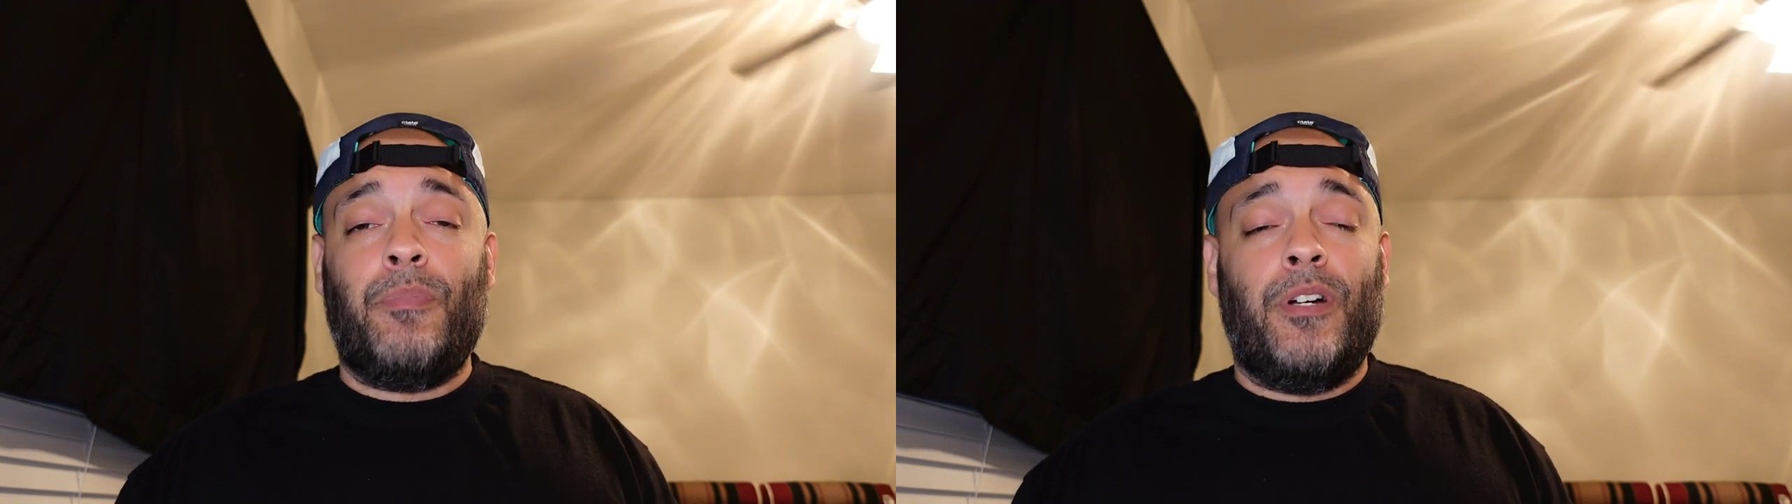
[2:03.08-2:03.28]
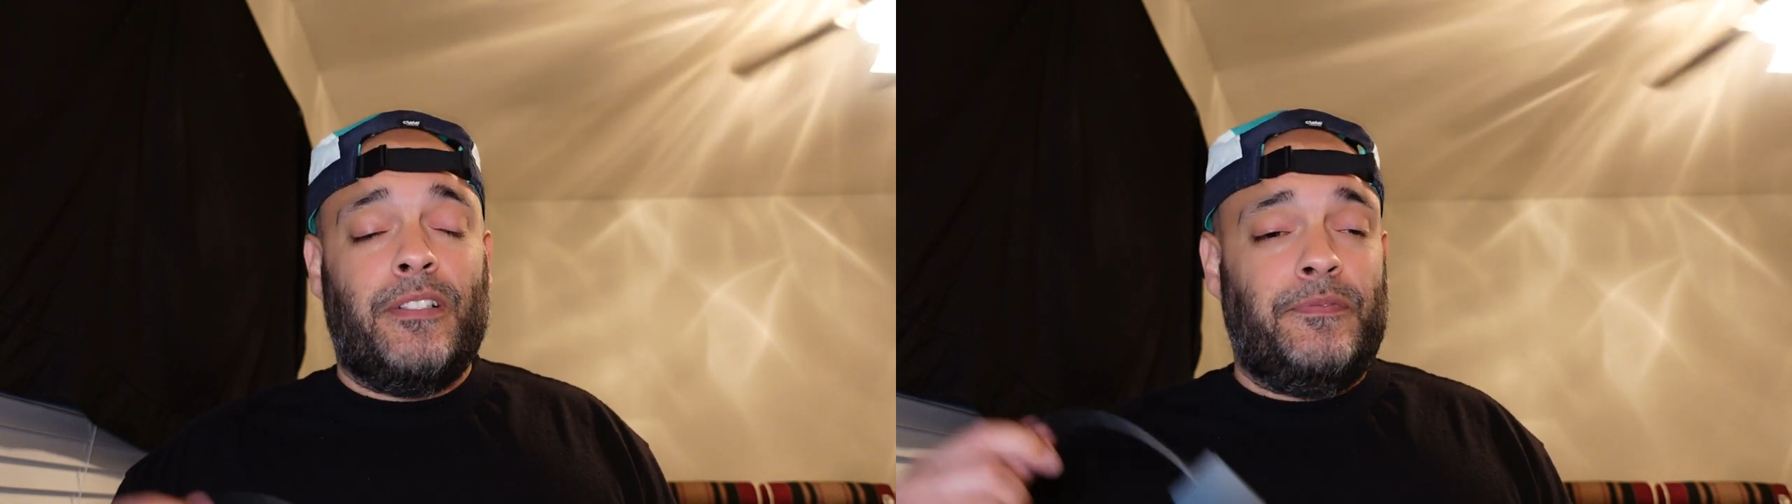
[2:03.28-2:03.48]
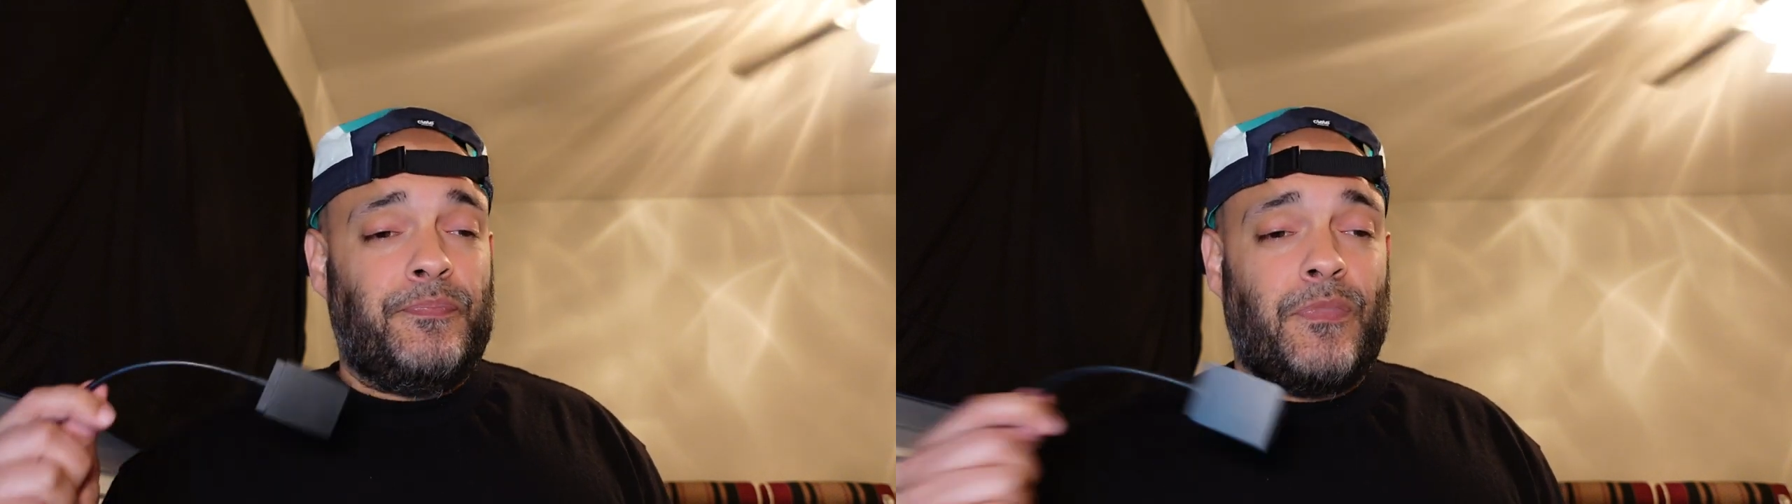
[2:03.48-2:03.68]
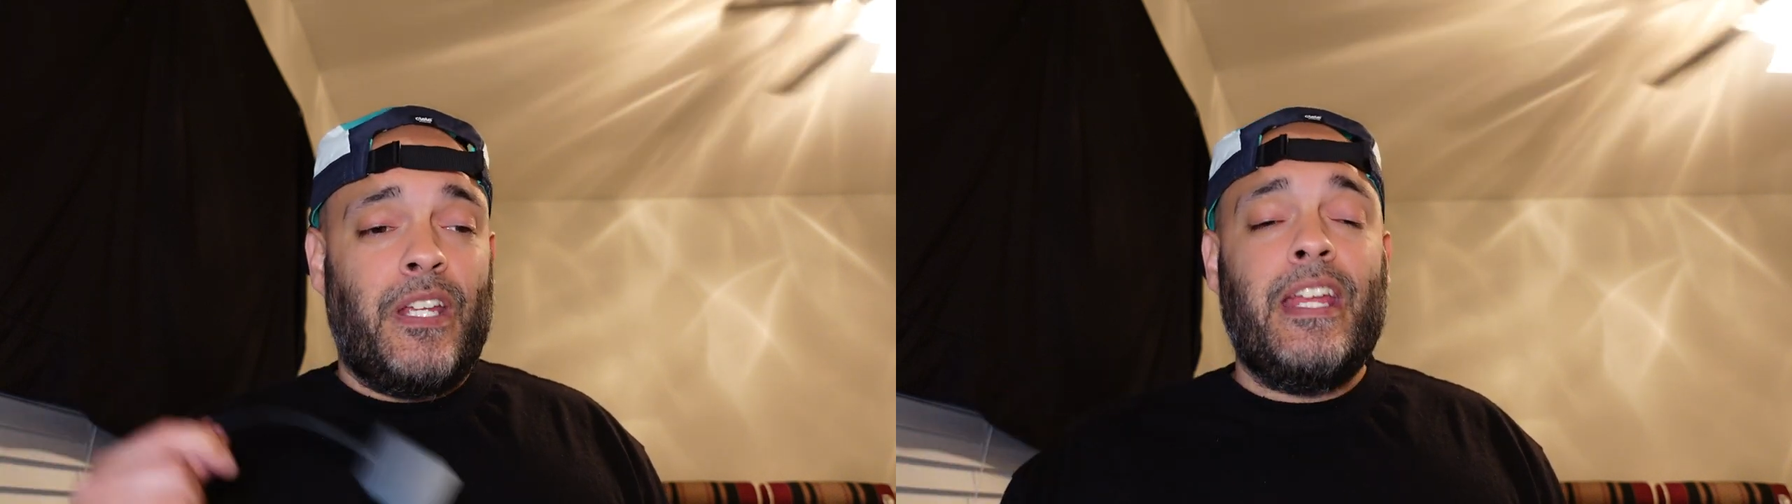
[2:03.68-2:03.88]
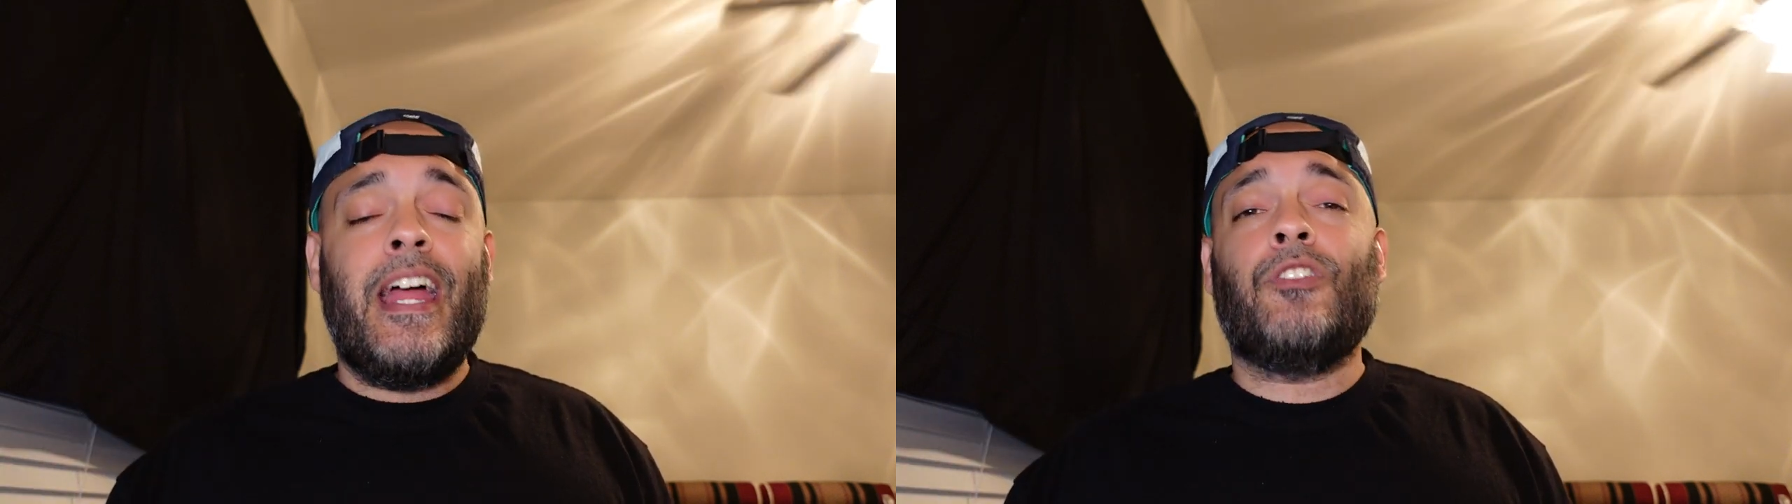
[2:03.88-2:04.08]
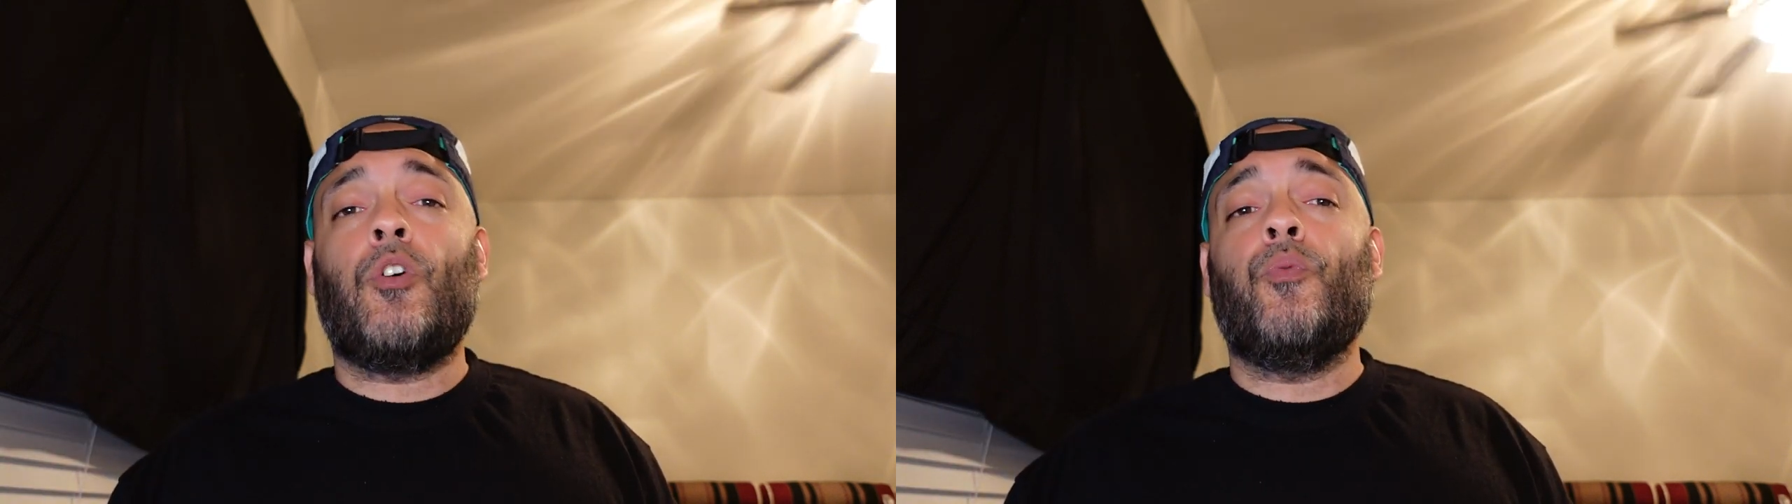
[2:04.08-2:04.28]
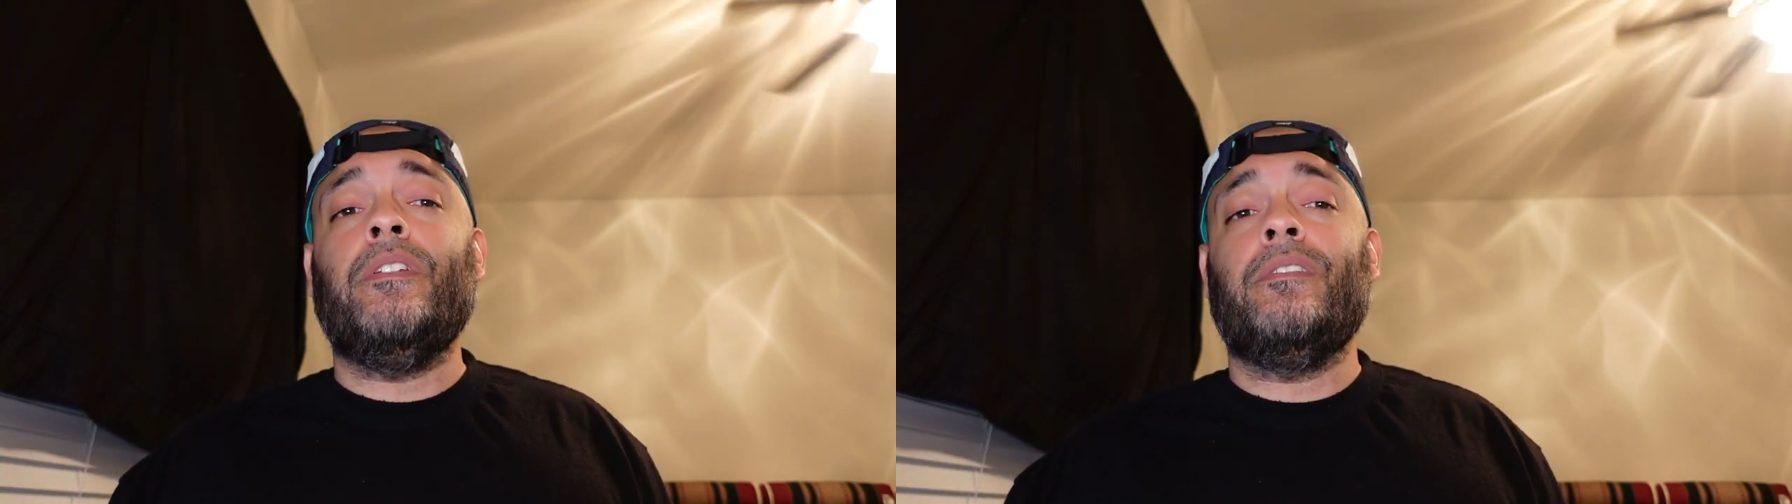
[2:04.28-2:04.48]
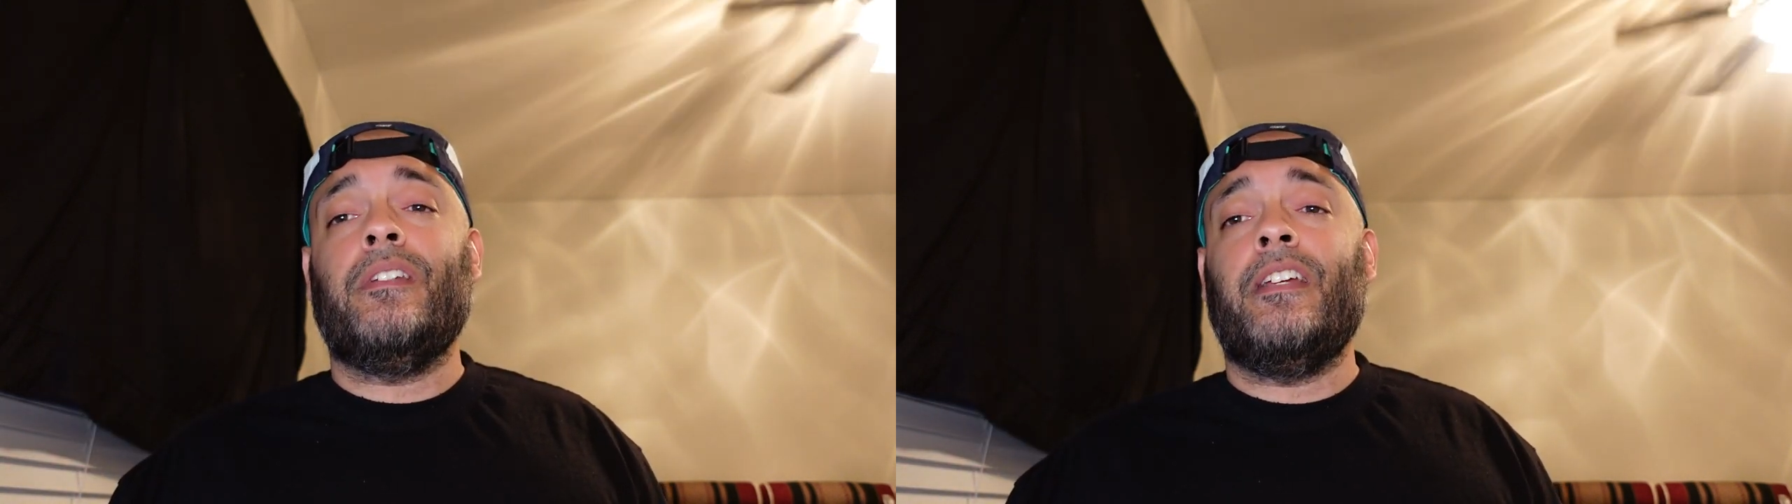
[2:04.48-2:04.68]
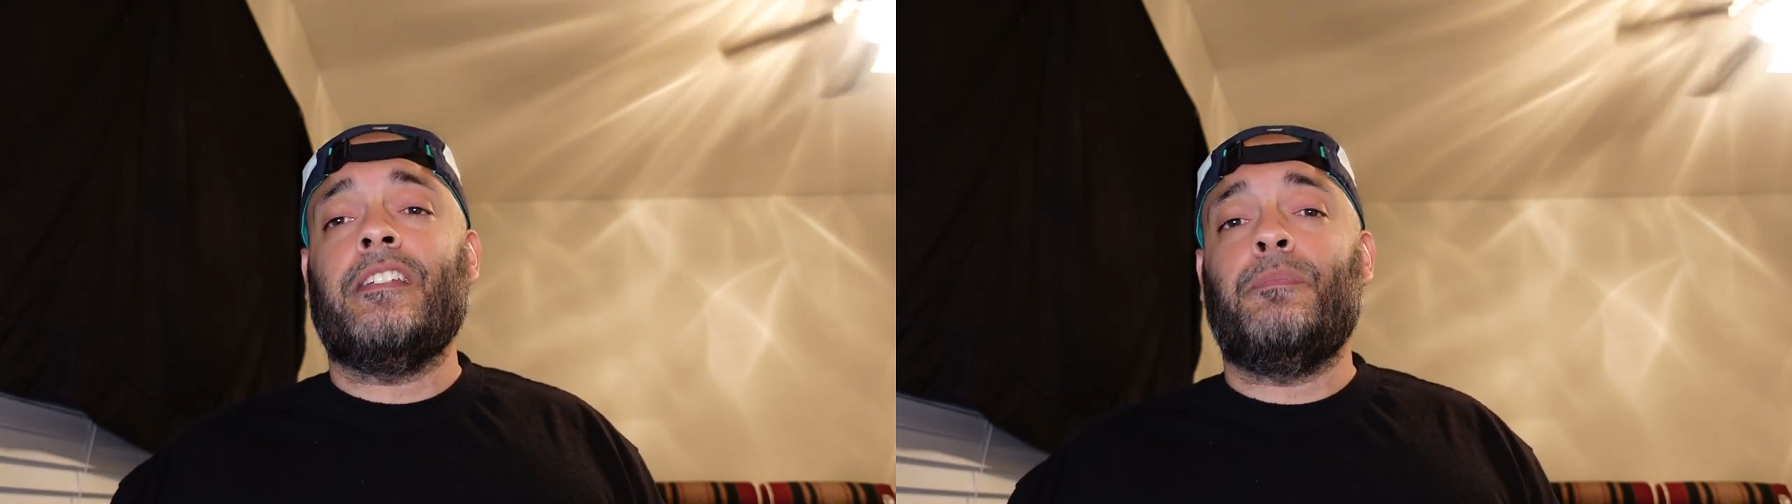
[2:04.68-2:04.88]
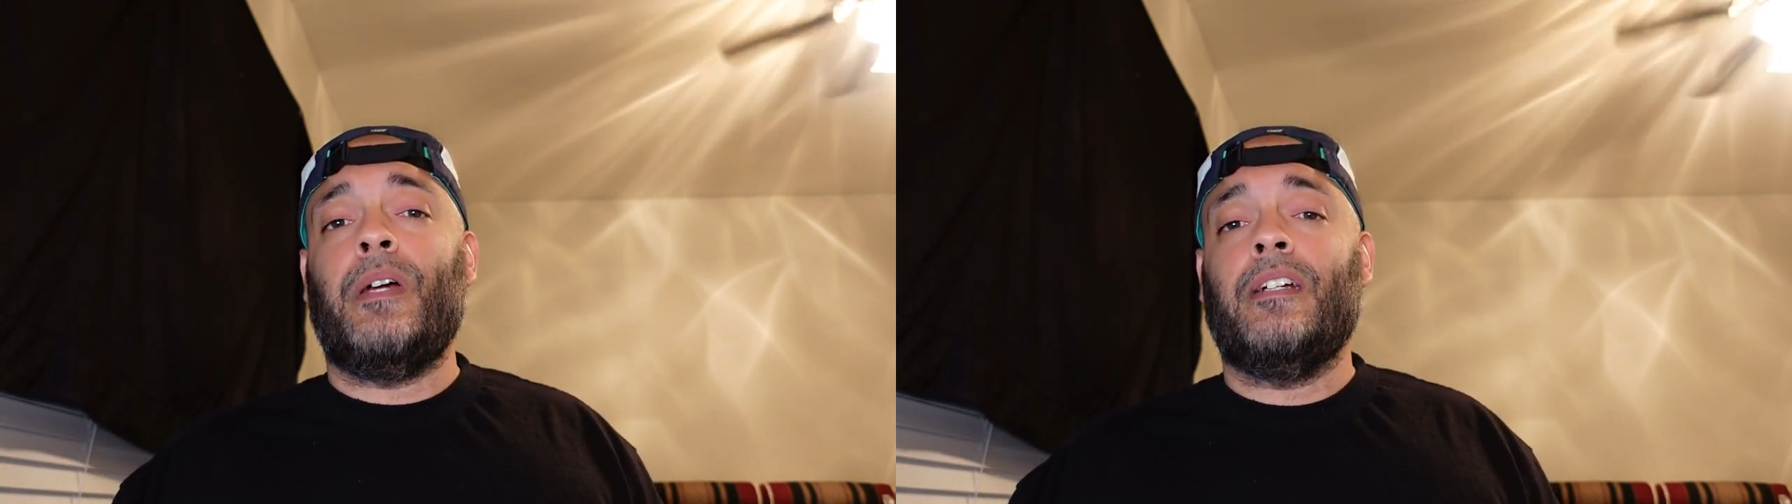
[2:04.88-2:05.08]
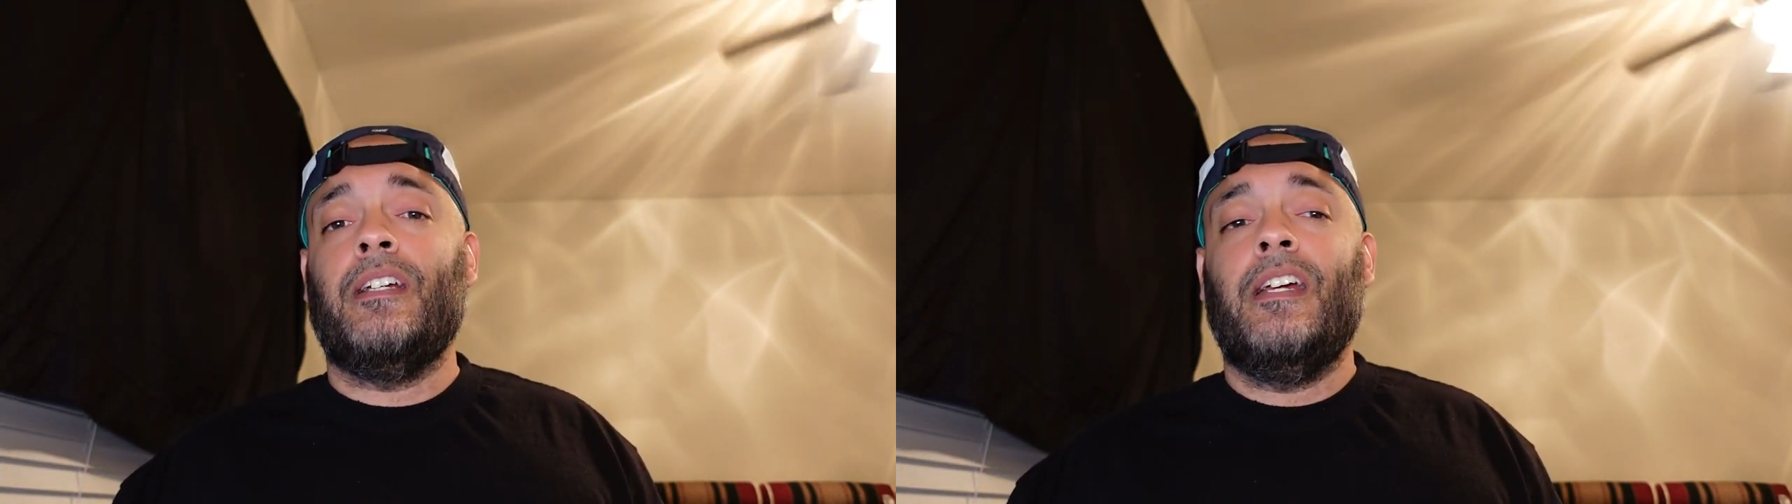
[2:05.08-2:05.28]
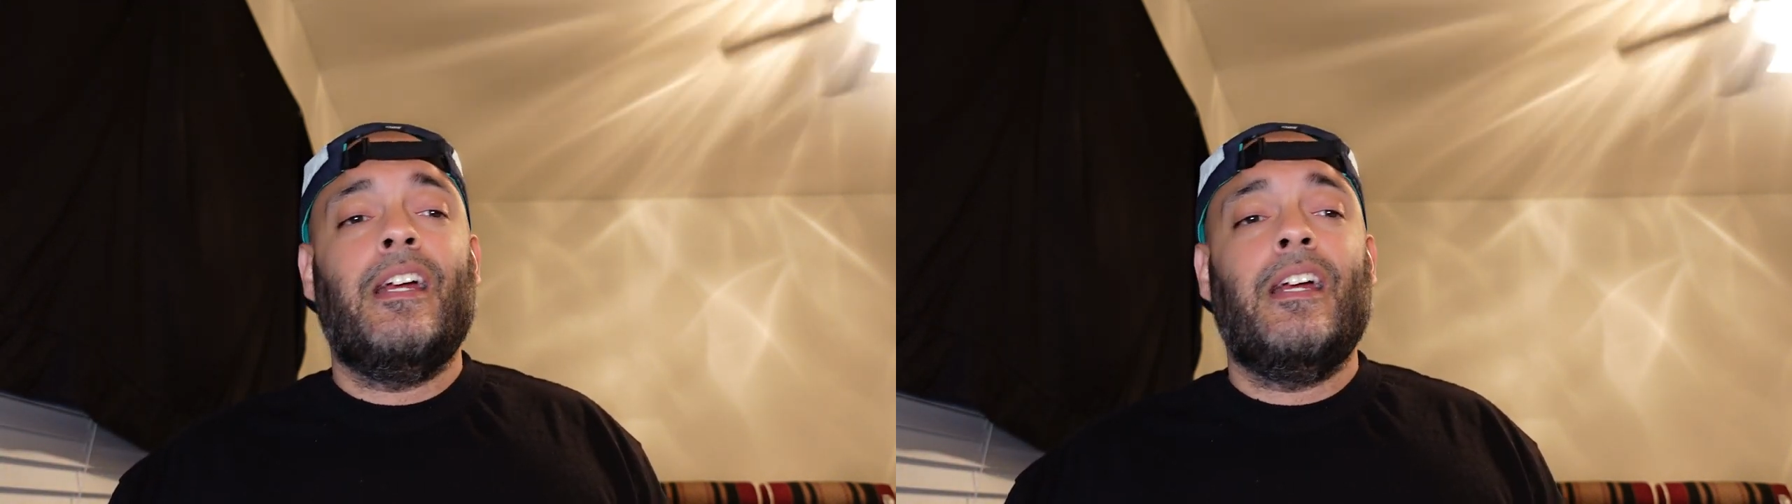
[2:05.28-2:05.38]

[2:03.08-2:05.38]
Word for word: but he had no reason to get smacked.